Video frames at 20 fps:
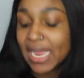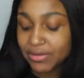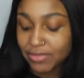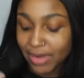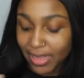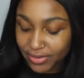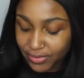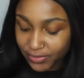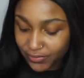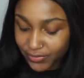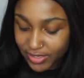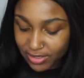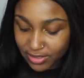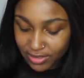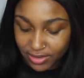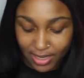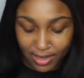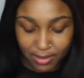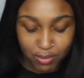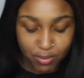I'd rather
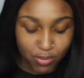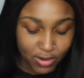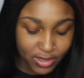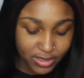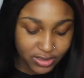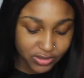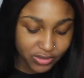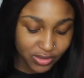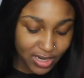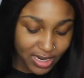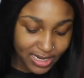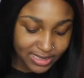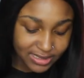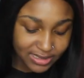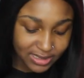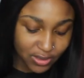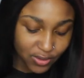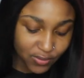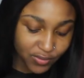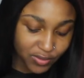feel like
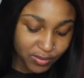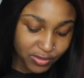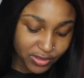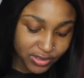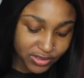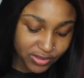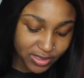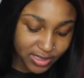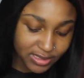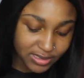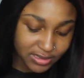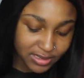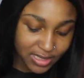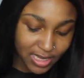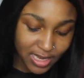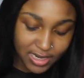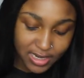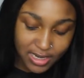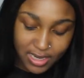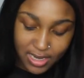moisturized, like over moisturized,
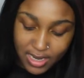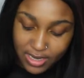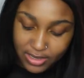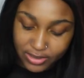than